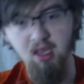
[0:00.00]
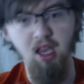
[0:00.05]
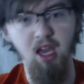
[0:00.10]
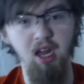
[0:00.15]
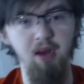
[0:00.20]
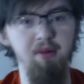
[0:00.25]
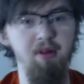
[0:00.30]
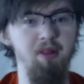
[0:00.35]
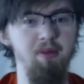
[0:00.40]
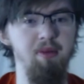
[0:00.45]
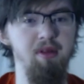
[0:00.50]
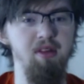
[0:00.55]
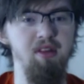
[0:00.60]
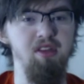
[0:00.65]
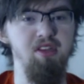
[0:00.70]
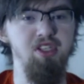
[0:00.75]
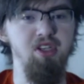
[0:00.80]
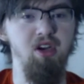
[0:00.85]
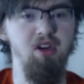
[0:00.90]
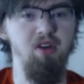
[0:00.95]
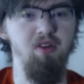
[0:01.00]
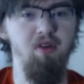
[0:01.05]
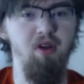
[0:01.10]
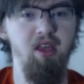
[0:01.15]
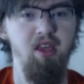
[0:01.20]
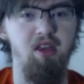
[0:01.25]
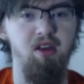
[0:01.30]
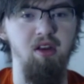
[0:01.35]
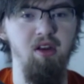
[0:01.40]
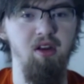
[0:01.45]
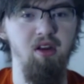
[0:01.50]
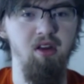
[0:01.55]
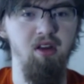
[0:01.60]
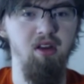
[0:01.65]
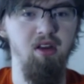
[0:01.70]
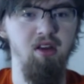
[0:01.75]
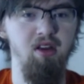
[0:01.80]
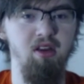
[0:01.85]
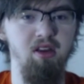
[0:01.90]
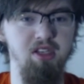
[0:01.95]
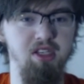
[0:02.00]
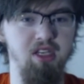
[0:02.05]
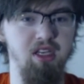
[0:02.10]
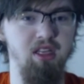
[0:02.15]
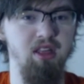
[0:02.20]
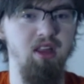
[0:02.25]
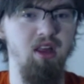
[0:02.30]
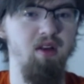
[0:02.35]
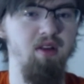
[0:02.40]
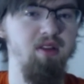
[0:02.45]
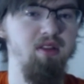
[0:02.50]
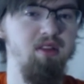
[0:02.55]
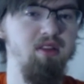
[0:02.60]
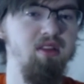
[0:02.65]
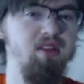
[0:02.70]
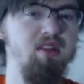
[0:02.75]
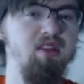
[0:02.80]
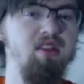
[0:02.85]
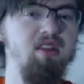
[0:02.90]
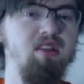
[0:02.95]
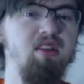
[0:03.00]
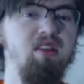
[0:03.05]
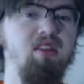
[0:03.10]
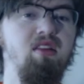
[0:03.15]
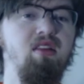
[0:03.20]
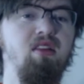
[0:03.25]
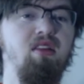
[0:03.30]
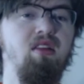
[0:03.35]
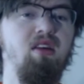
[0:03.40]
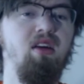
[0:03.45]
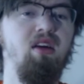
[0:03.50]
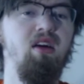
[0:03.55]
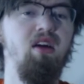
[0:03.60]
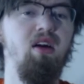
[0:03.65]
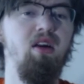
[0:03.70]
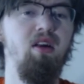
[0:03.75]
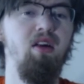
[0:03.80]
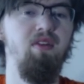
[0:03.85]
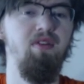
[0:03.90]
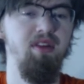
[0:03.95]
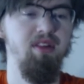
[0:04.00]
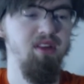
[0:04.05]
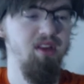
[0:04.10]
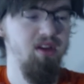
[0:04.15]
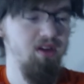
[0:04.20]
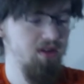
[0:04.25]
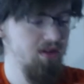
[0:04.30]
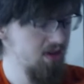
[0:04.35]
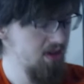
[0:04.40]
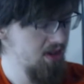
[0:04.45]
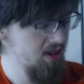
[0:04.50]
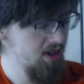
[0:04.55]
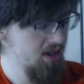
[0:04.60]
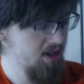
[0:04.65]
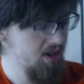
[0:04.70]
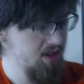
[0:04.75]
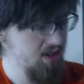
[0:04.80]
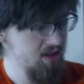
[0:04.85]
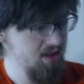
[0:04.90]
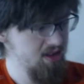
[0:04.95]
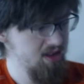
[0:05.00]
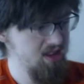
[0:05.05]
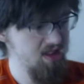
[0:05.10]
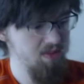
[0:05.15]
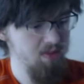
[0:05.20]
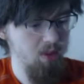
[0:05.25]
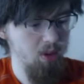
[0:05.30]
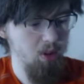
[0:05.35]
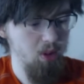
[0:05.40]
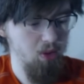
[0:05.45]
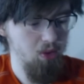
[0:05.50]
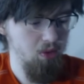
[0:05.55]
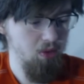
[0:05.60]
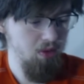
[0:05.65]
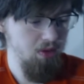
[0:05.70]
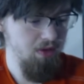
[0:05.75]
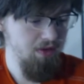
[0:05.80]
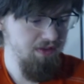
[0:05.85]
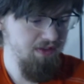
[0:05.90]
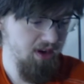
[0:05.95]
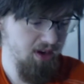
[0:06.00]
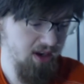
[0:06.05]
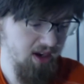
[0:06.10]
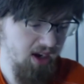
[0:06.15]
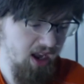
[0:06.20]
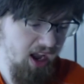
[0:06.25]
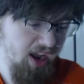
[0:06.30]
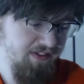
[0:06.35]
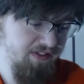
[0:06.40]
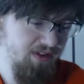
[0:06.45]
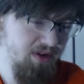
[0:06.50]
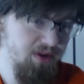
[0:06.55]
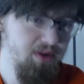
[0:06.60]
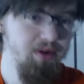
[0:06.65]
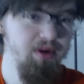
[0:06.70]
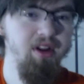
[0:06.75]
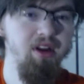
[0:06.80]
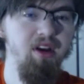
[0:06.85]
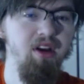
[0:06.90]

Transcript: Got another piece of junk right here. As you can tell, I don't know if you can tell. Small little fucking iPhone.